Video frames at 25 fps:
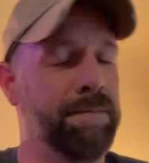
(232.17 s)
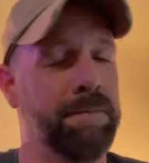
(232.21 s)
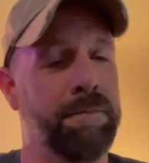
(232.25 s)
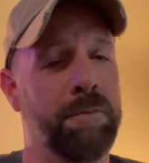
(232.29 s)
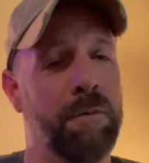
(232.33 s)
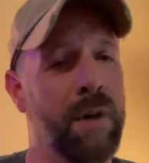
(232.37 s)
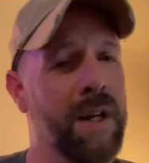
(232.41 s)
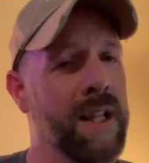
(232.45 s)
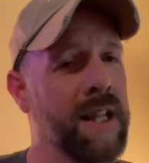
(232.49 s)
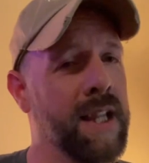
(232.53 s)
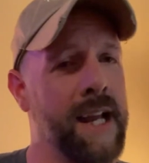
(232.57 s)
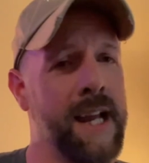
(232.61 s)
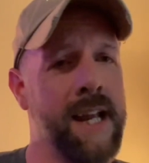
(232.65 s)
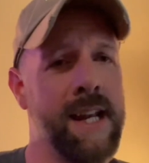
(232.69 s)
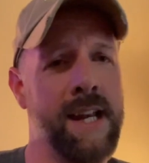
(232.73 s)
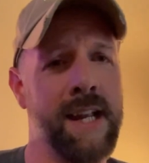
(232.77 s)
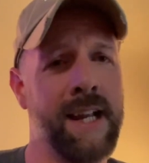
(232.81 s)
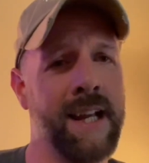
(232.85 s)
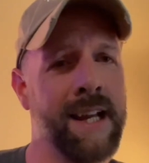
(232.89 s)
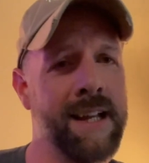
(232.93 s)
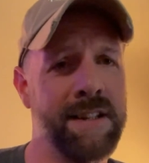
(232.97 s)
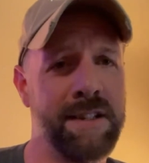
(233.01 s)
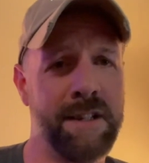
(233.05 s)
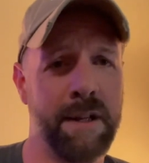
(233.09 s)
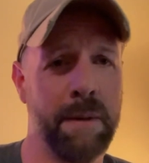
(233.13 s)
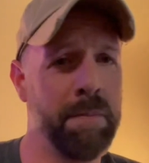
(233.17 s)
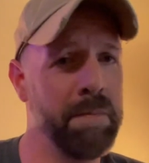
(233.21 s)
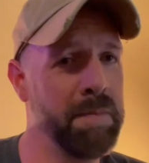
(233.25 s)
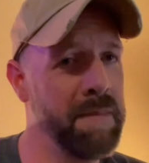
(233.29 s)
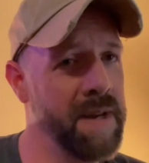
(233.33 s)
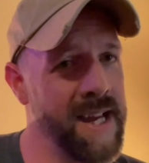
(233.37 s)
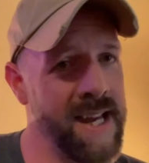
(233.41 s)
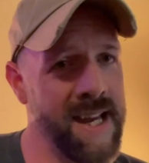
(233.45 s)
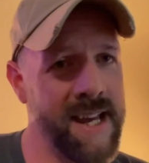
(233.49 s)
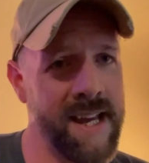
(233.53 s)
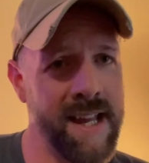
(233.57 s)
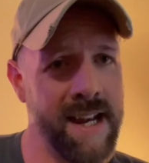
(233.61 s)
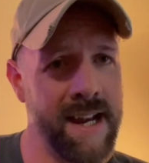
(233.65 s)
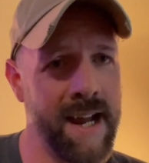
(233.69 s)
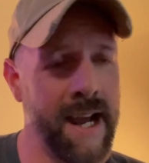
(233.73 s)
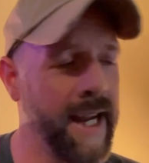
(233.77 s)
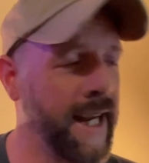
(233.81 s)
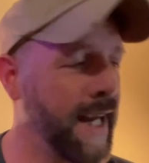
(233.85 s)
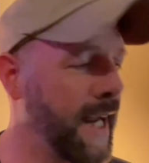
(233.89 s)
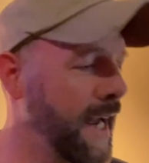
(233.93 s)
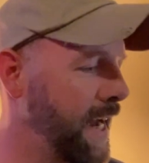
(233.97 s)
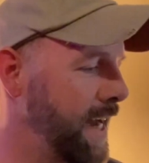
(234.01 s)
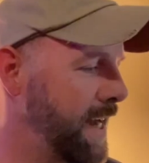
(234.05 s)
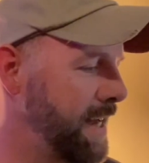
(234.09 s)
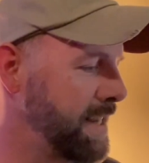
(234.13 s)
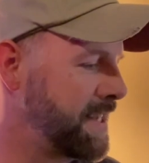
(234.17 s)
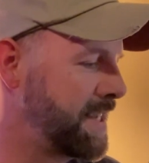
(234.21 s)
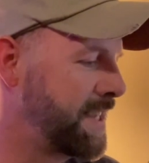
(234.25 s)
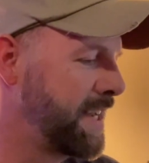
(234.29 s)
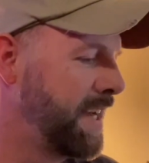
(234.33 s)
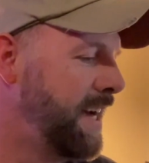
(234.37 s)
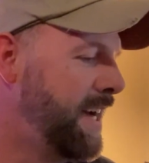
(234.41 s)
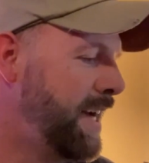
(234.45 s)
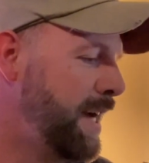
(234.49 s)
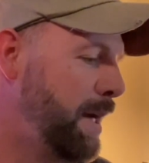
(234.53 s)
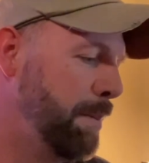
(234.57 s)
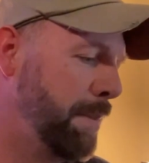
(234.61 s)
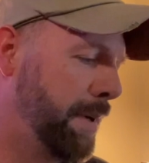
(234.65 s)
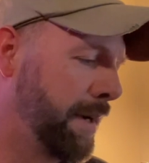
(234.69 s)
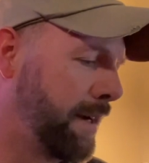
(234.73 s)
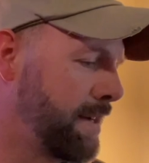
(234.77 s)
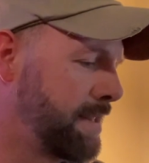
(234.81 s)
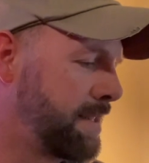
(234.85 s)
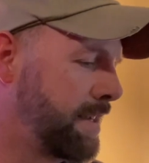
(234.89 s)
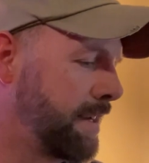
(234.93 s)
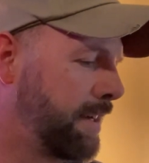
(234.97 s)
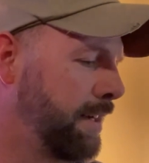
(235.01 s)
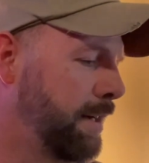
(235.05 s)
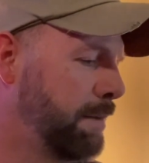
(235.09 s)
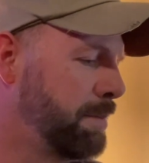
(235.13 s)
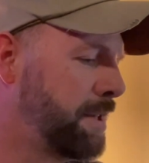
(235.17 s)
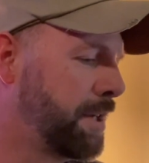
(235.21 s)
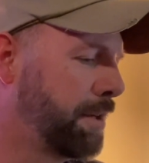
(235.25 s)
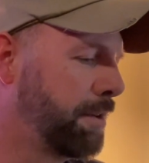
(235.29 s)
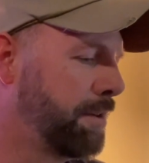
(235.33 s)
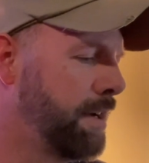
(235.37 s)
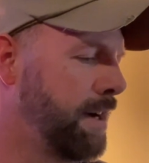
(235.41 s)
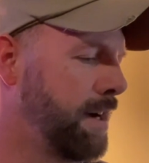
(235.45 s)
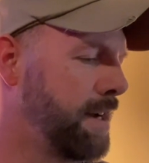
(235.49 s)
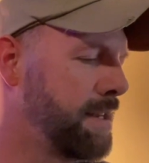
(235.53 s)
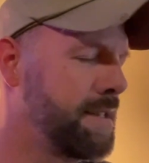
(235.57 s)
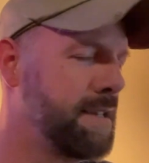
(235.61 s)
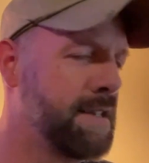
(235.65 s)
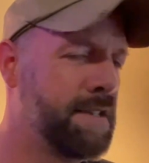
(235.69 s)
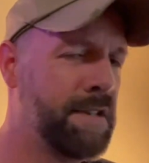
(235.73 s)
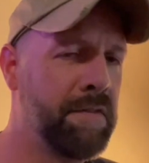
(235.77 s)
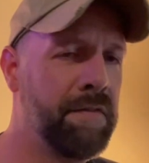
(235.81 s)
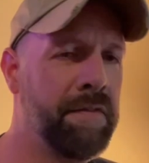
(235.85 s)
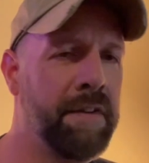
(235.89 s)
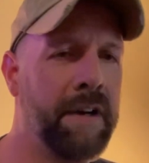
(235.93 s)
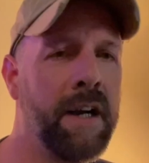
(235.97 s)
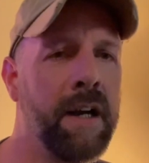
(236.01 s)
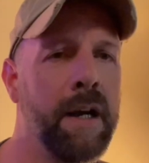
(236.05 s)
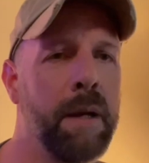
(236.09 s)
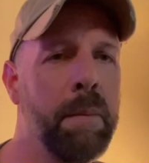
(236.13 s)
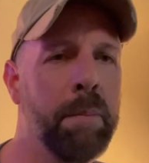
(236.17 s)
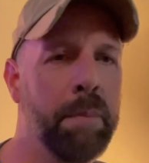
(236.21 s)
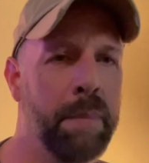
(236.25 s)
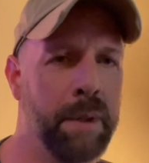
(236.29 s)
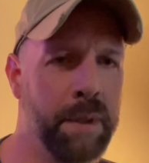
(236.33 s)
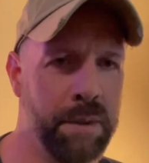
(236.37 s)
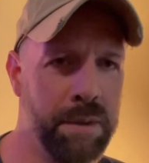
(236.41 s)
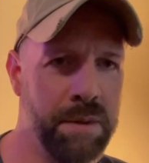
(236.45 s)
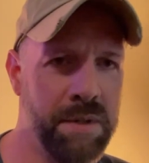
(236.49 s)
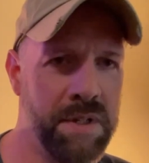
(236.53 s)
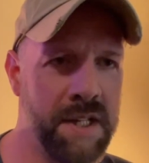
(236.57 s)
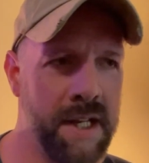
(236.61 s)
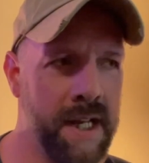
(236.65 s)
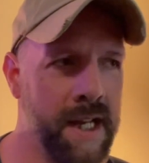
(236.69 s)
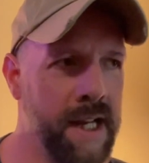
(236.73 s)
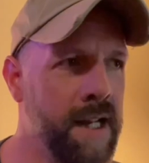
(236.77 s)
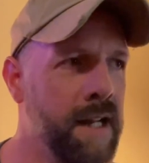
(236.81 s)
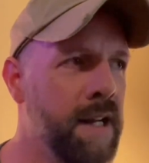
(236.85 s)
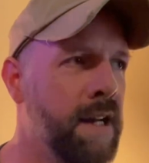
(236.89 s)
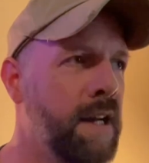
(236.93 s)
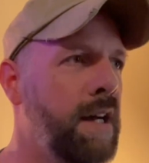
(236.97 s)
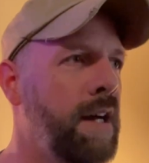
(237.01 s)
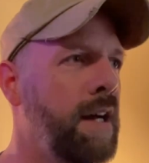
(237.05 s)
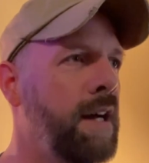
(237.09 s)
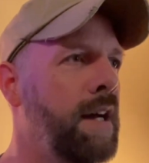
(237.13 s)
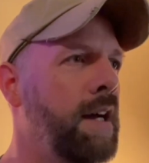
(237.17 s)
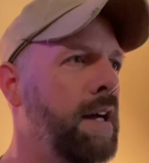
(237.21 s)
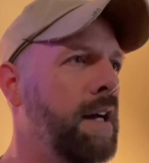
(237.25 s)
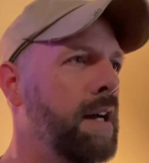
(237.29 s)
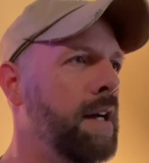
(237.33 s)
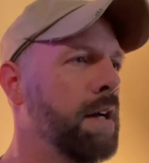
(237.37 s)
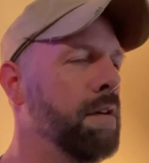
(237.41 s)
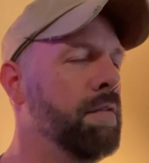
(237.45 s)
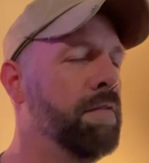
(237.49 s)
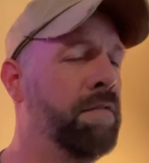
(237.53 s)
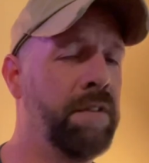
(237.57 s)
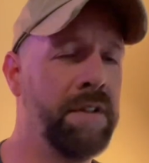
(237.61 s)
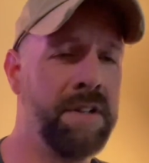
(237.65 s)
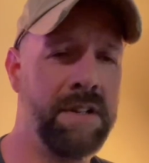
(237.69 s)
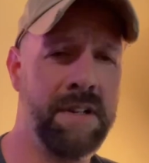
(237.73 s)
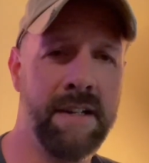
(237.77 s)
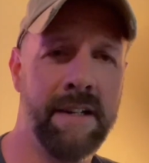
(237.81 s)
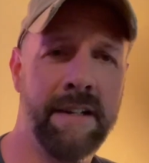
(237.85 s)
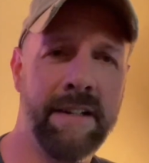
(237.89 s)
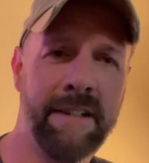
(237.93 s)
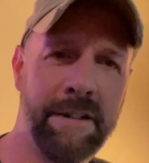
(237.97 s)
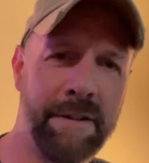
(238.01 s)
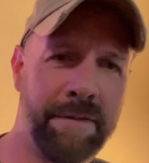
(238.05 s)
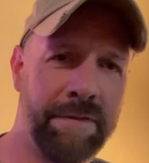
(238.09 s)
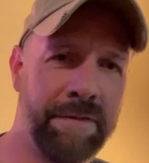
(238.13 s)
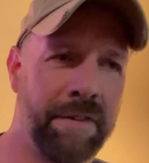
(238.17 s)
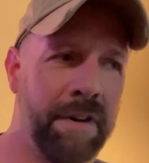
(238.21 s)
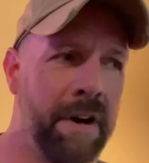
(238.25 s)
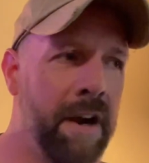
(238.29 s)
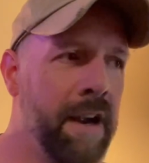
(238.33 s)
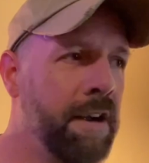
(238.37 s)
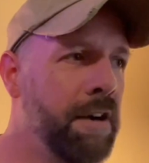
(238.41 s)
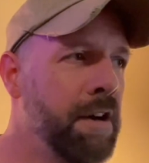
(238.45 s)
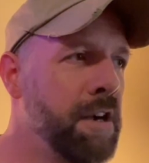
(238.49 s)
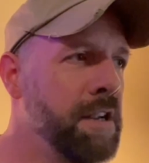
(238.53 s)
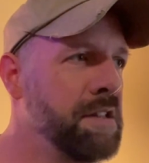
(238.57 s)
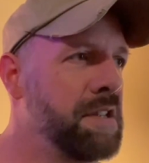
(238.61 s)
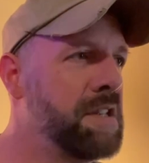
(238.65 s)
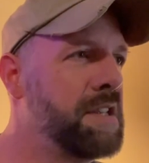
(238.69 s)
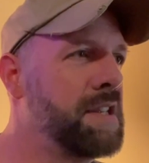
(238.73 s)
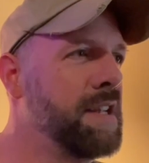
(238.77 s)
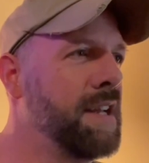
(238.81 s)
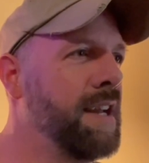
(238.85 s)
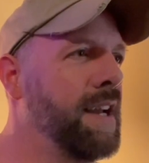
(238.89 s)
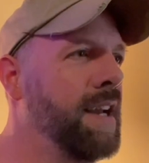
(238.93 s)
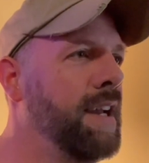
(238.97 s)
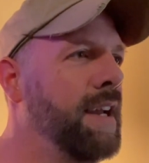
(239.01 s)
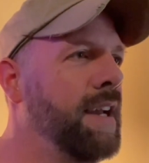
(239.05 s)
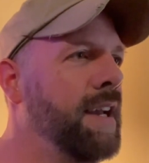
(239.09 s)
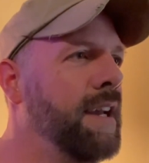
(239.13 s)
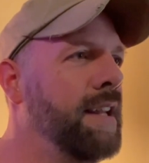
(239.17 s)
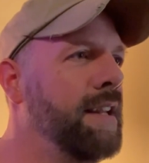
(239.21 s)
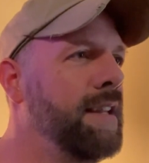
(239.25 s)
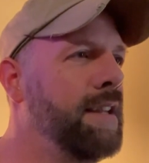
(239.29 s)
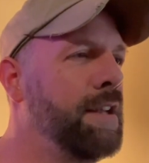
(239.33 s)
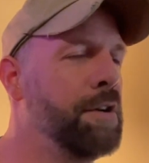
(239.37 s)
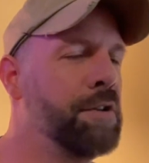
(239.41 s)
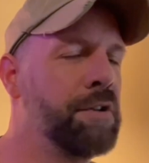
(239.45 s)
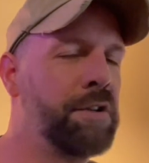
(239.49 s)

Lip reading: relating it to men, I guess, because it comes across as a very boozy vanilla fragrance, and there's